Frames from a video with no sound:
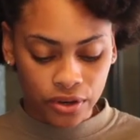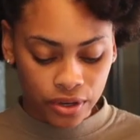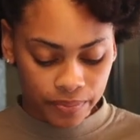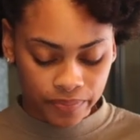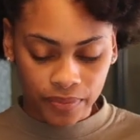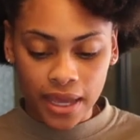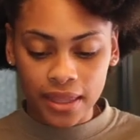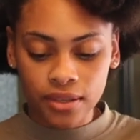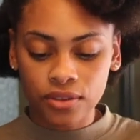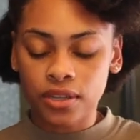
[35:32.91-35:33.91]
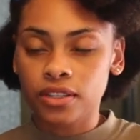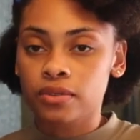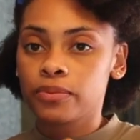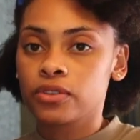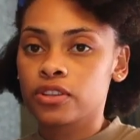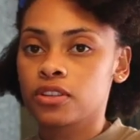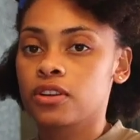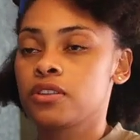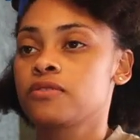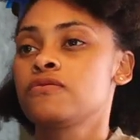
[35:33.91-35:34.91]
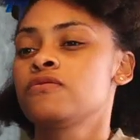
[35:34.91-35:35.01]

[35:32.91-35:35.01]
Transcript: or I think you can just pull this off.